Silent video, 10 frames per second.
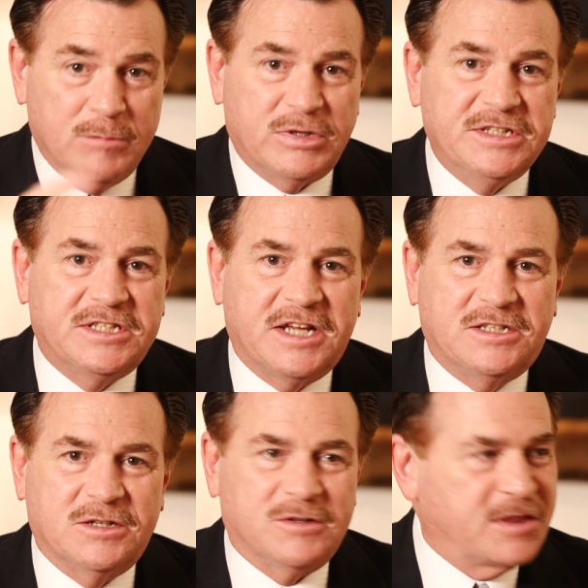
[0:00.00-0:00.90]
Please stay
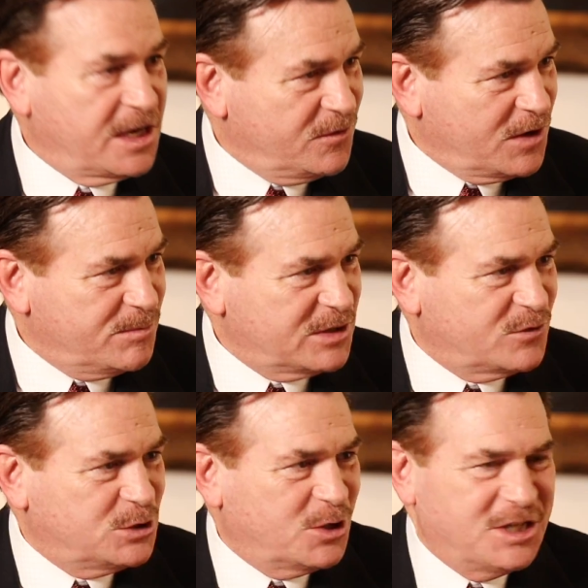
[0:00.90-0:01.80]
tuned. Thank you very much
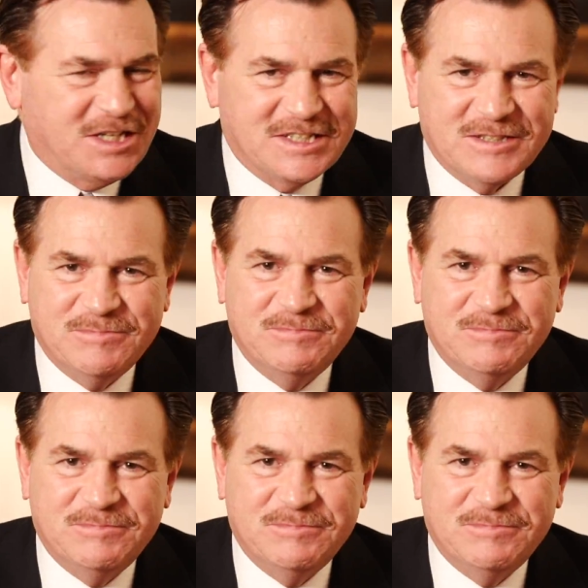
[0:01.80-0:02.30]
for joining us.